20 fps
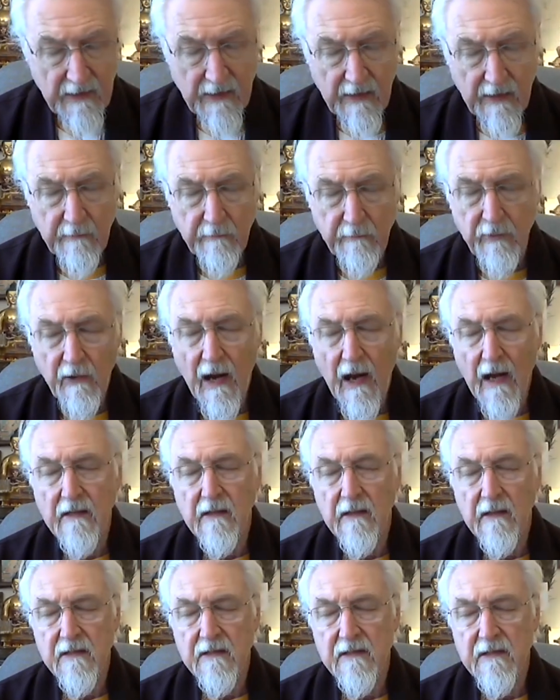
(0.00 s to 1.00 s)
and
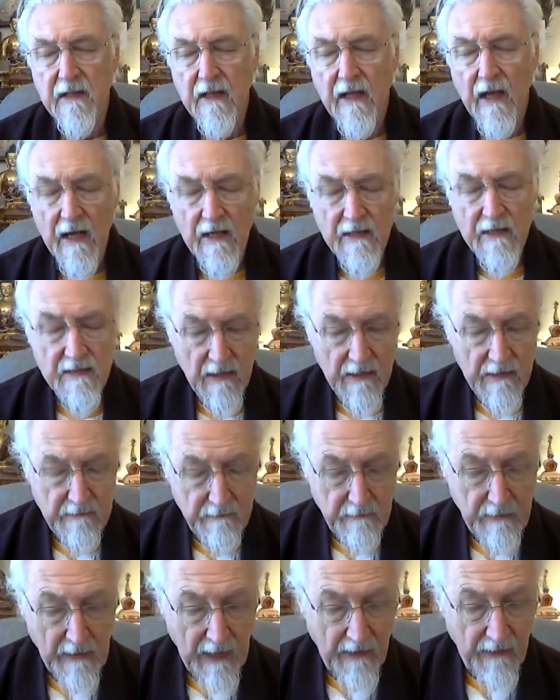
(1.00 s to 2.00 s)
practice the
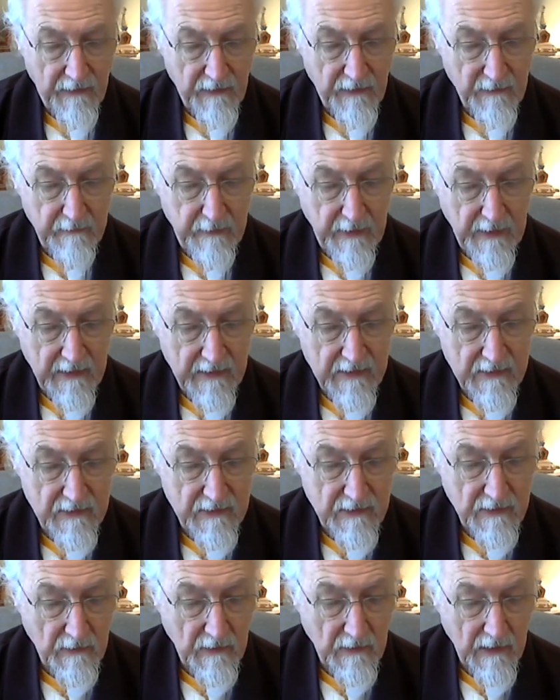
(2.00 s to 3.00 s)
excellent path of peace
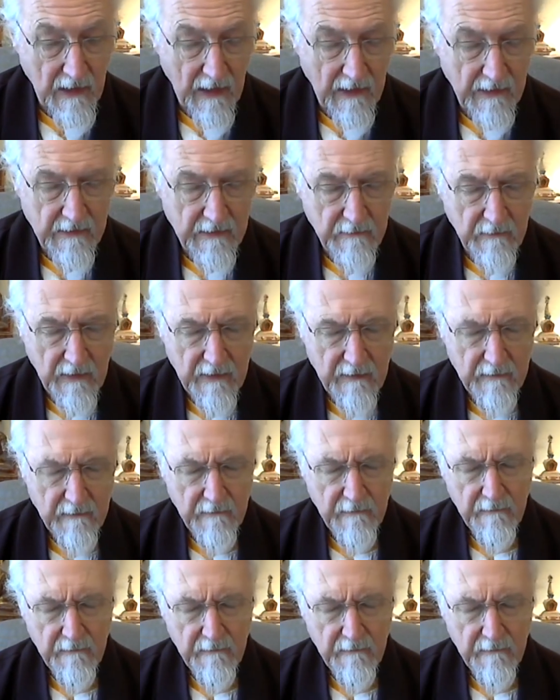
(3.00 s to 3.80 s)
to enlightenment.